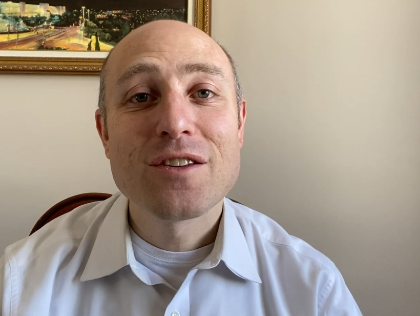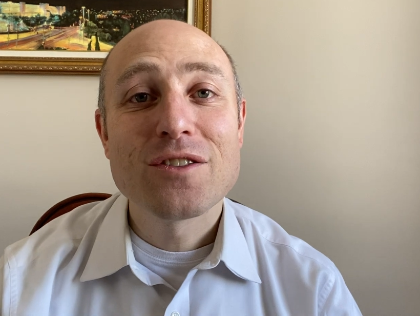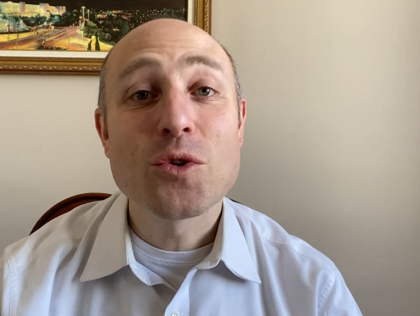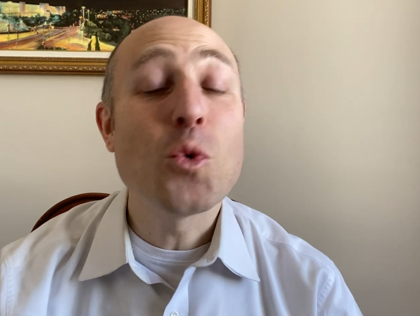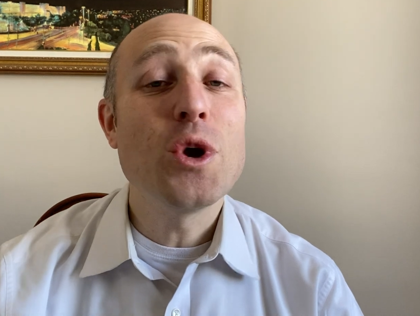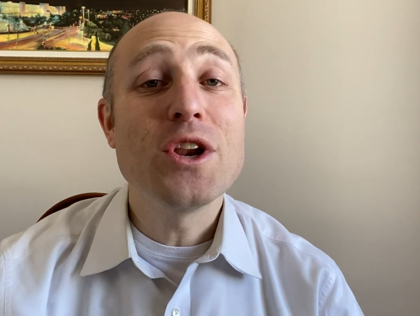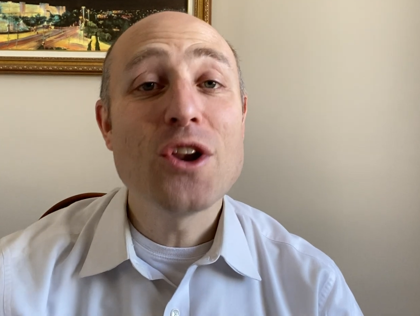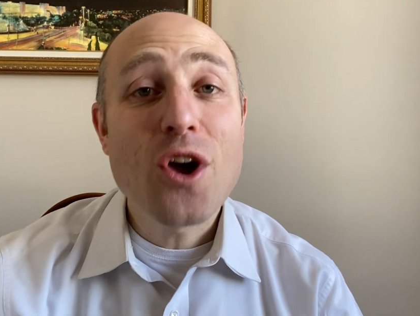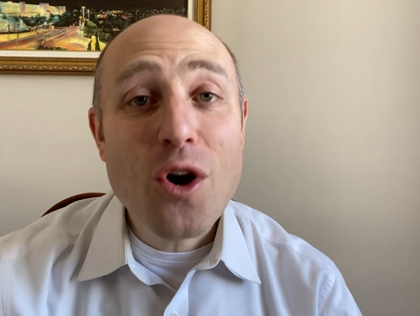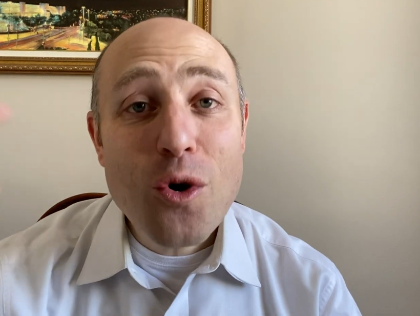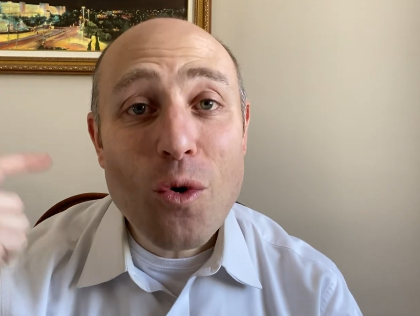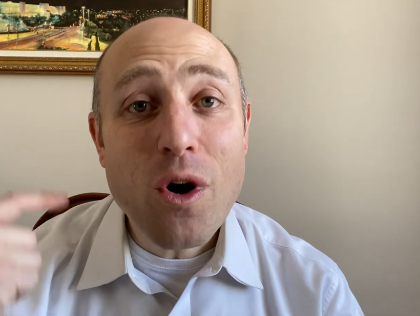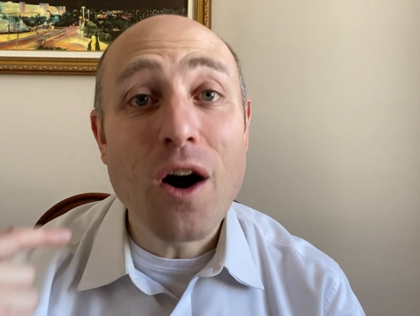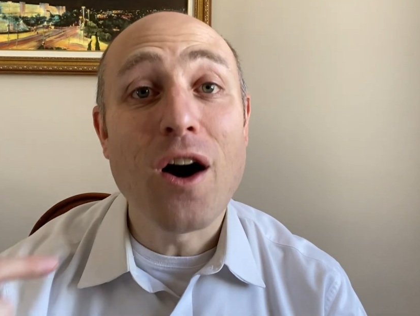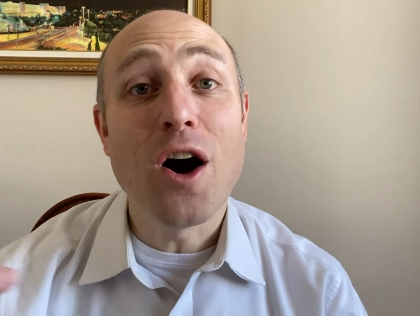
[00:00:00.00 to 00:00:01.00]
Do we
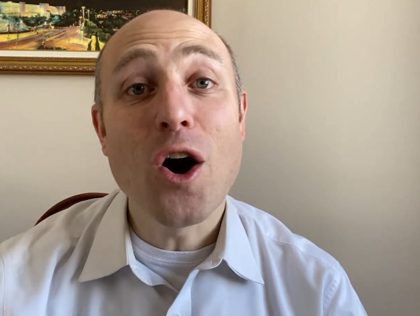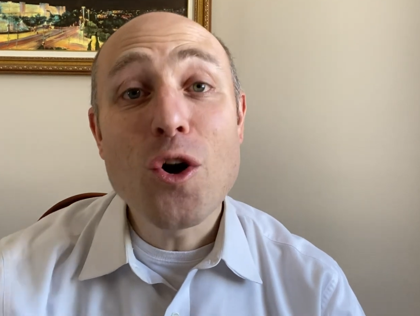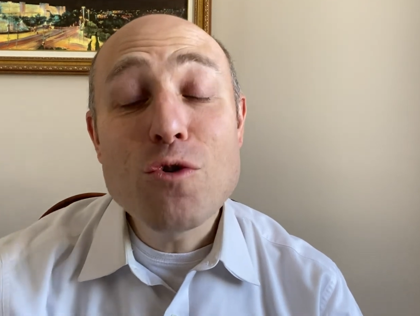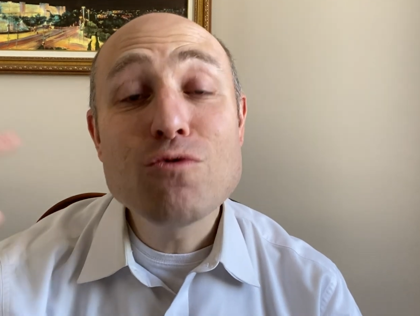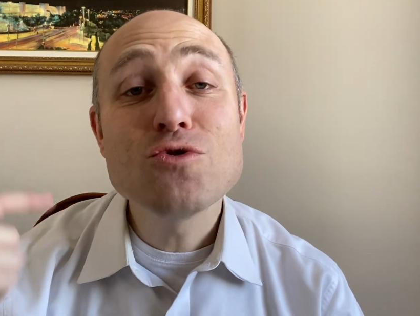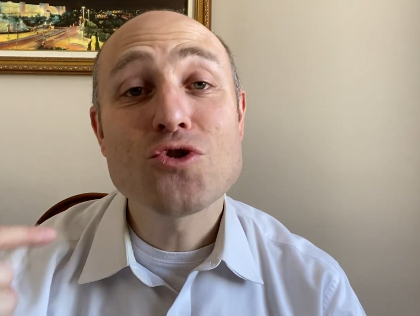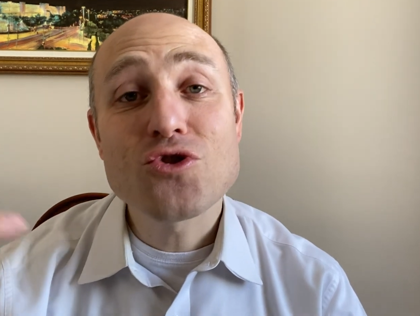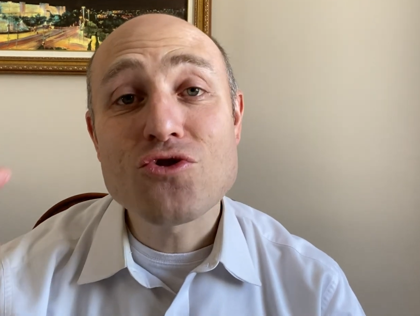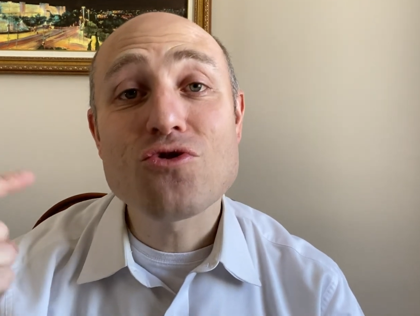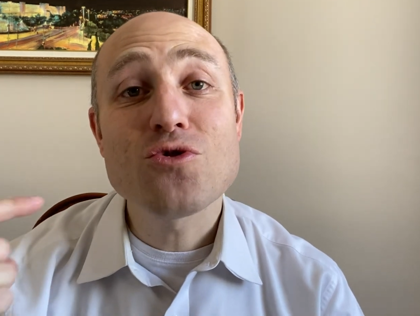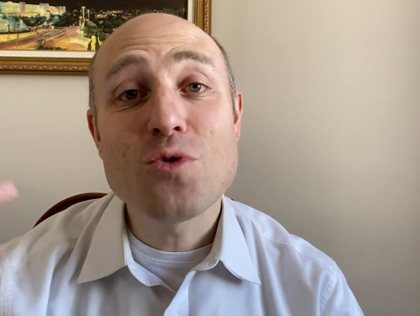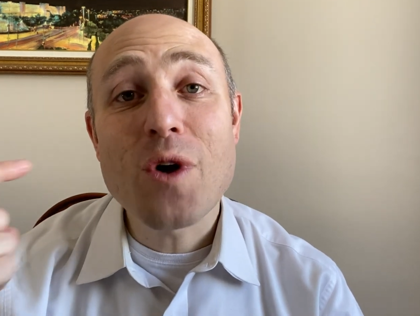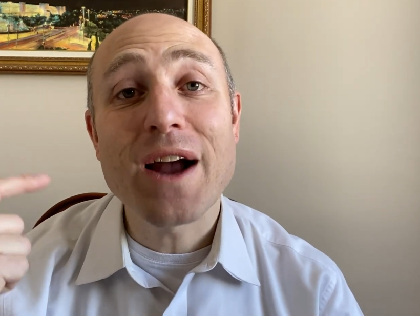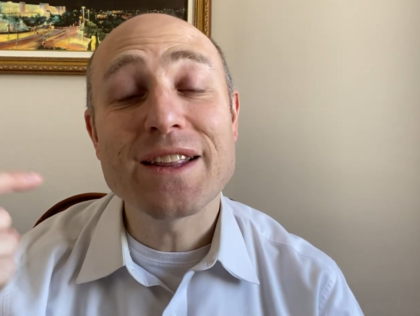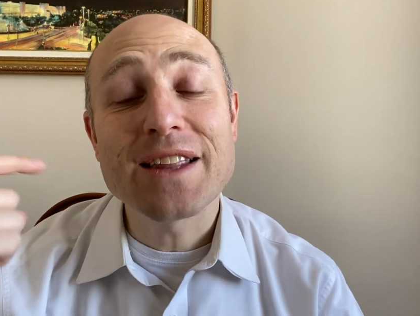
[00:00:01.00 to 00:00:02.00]
know our own
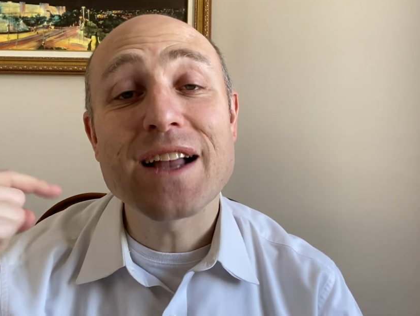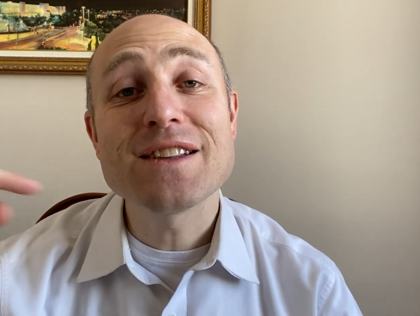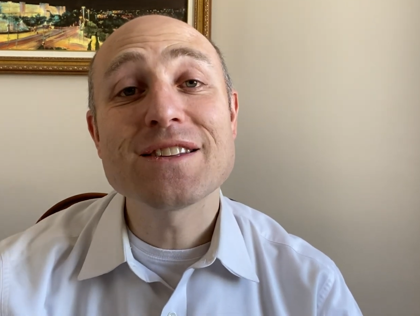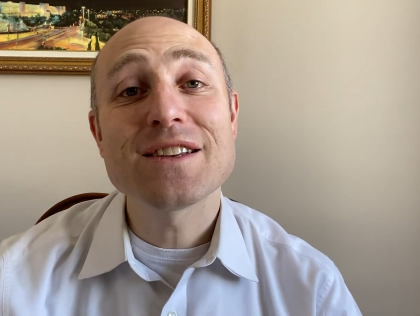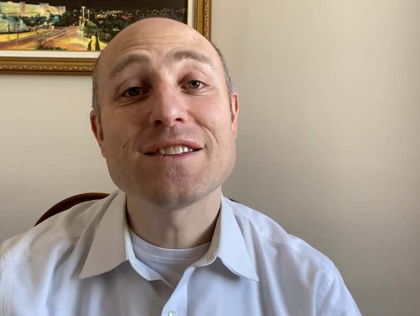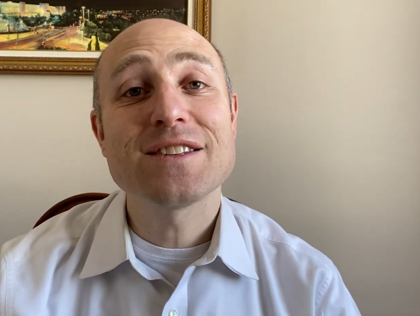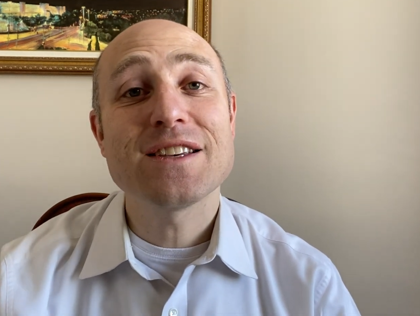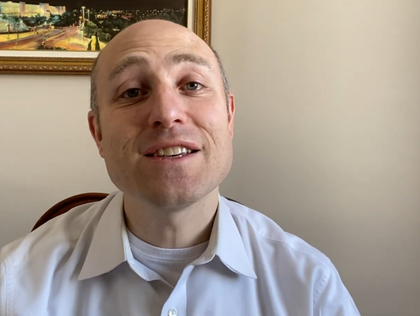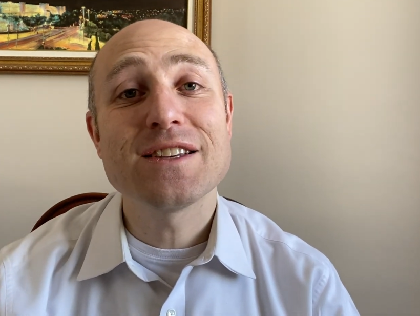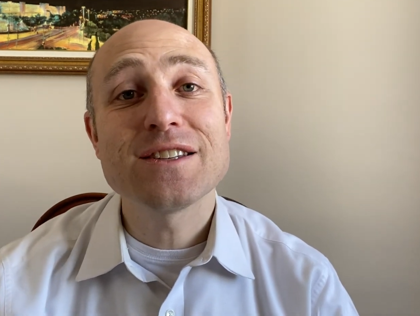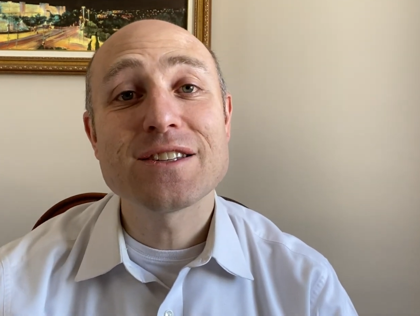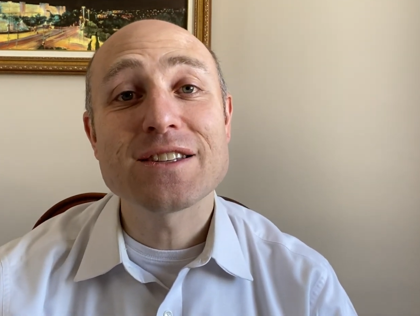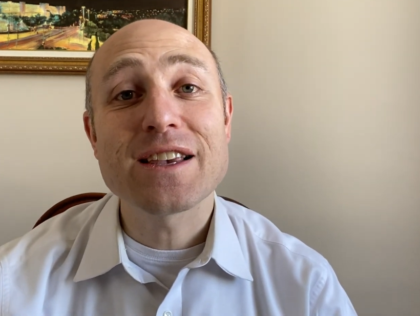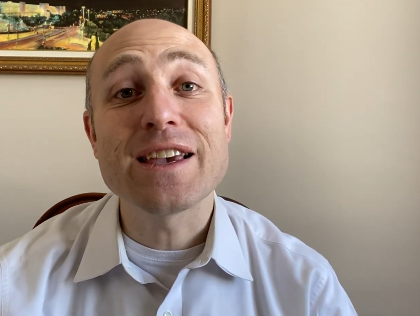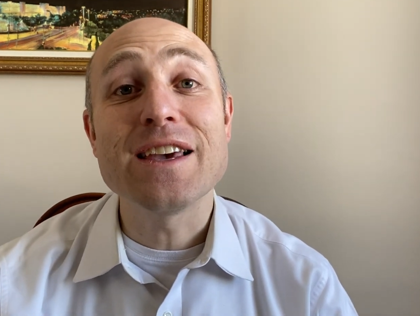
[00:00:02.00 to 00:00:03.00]
true
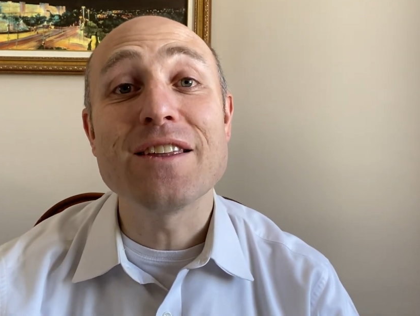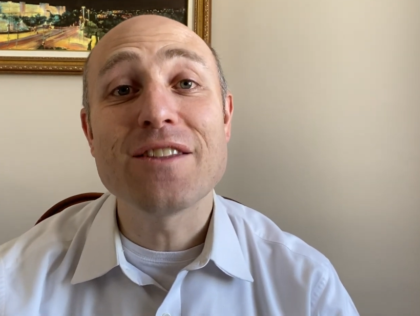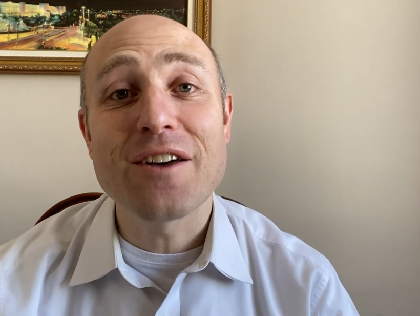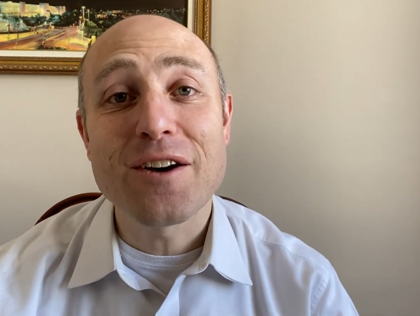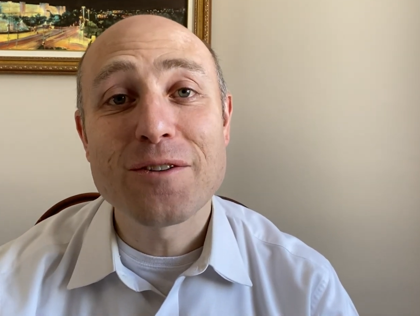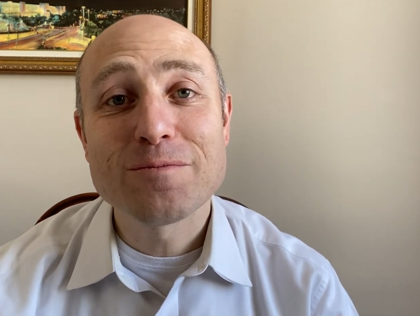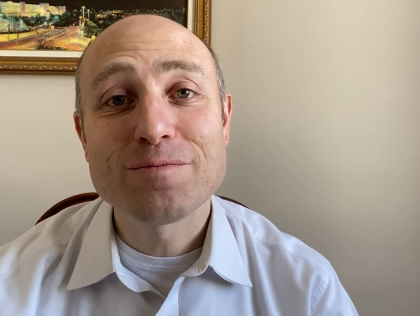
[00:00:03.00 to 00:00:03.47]
identities either?